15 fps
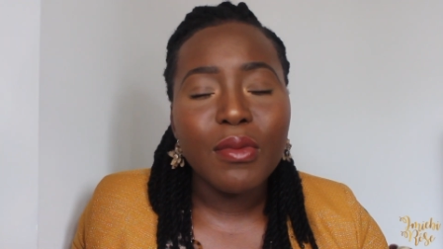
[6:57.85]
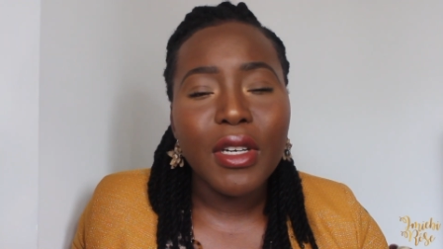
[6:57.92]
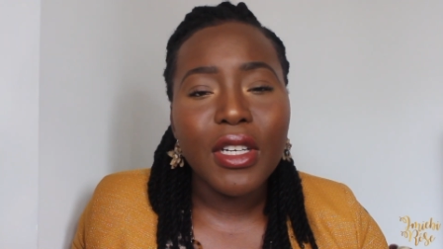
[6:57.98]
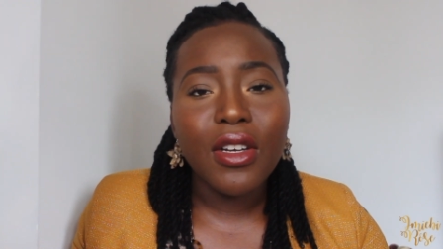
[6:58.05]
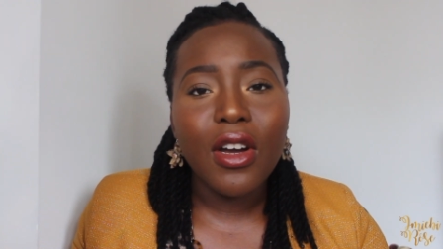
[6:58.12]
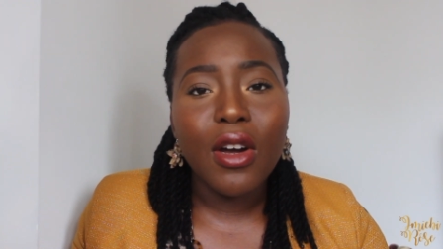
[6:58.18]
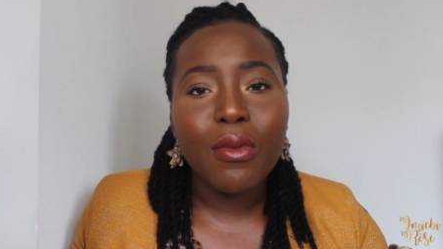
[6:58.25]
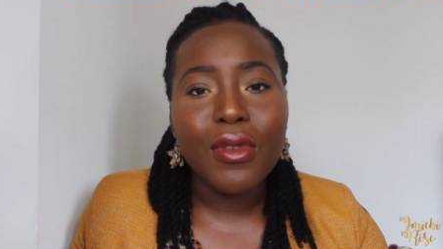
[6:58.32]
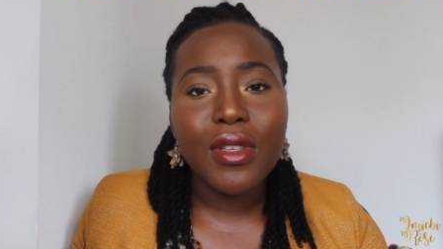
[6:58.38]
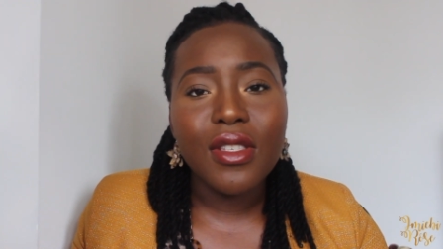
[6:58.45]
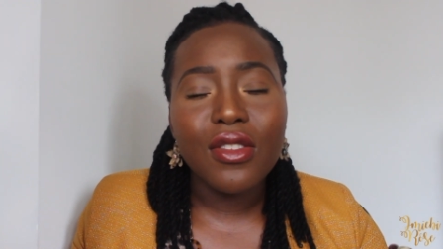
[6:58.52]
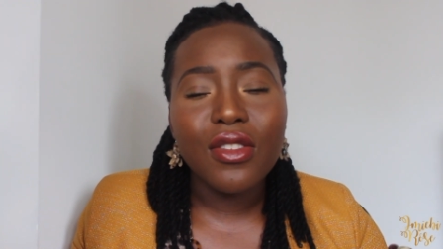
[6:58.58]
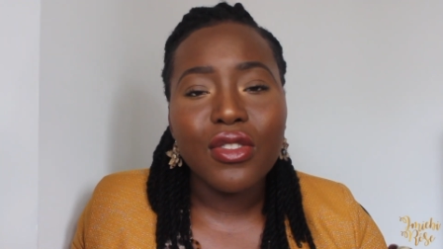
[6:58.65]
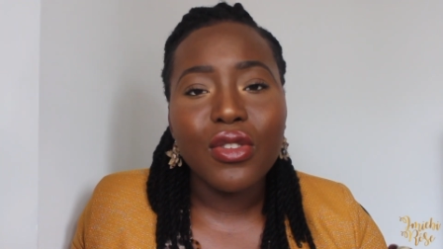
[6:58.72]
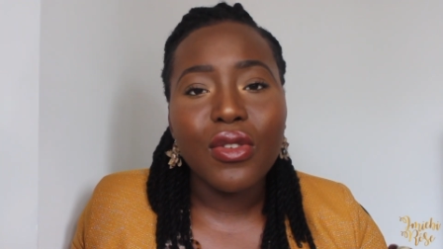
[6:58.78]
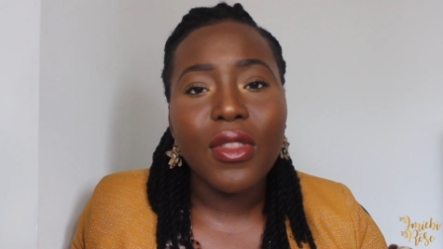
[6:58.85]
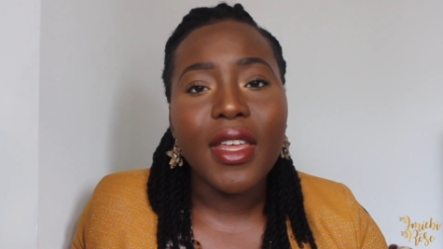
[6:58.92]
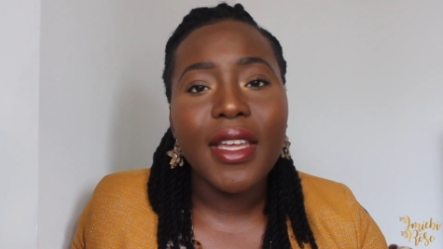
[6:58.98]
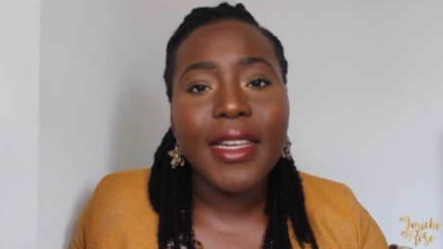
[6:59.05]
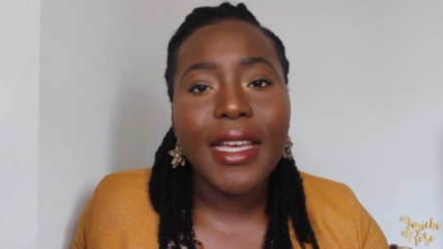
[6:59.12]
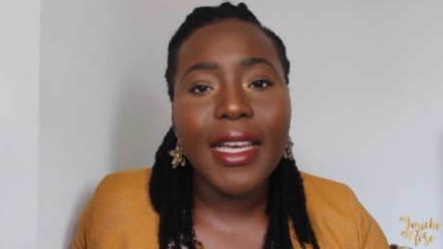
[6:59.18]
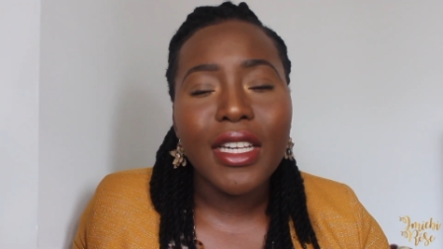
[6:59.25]
My heart was to
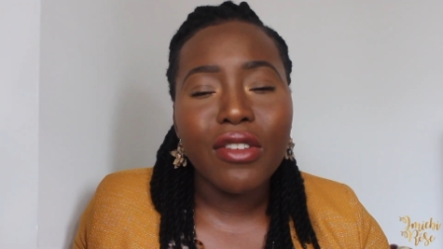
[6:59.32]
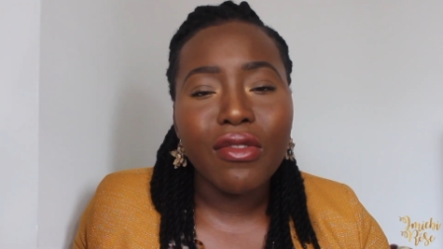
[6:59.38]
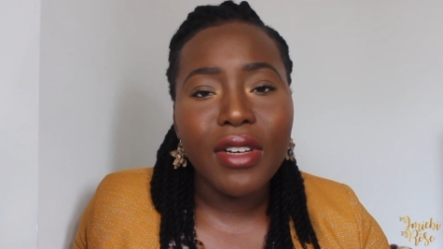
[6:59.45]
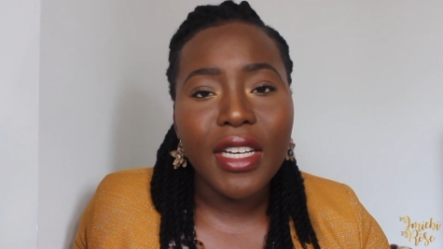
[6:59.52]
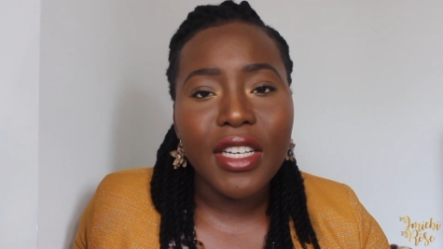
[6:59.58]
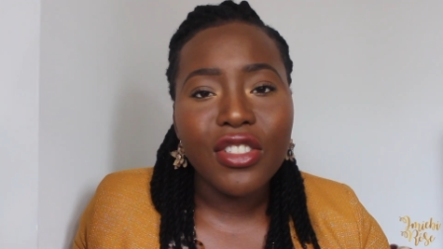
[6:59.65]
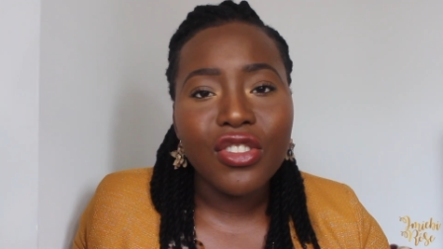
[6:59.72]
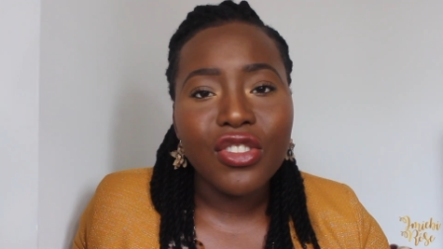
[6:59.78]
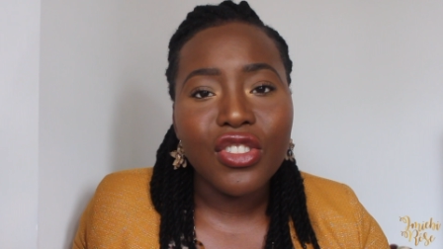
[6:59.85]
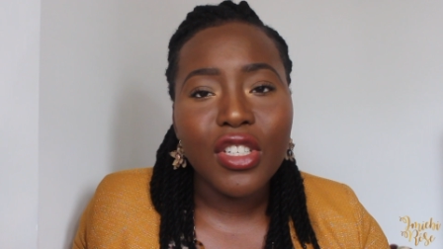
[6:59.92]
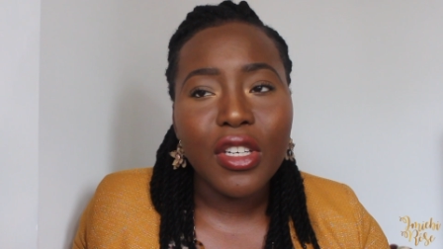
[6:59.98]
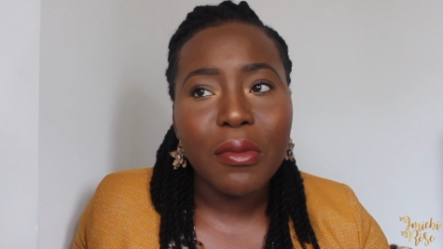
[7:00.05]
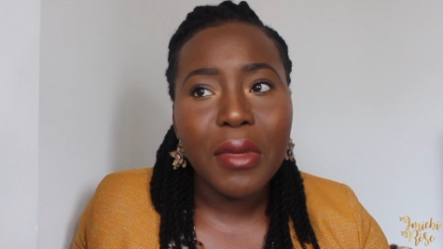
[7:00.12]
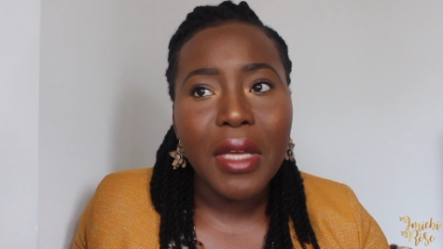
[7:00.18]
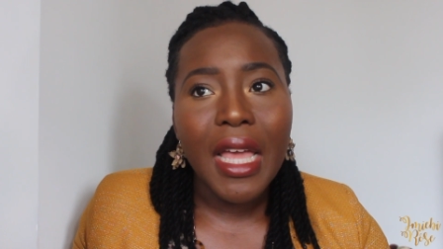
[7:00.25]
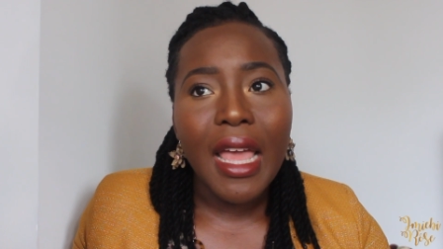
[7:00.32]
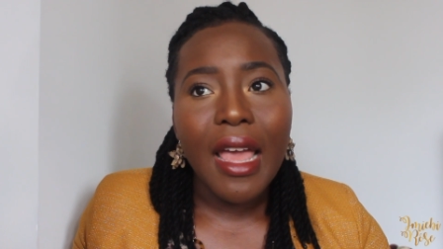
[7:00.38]
then get in a relationship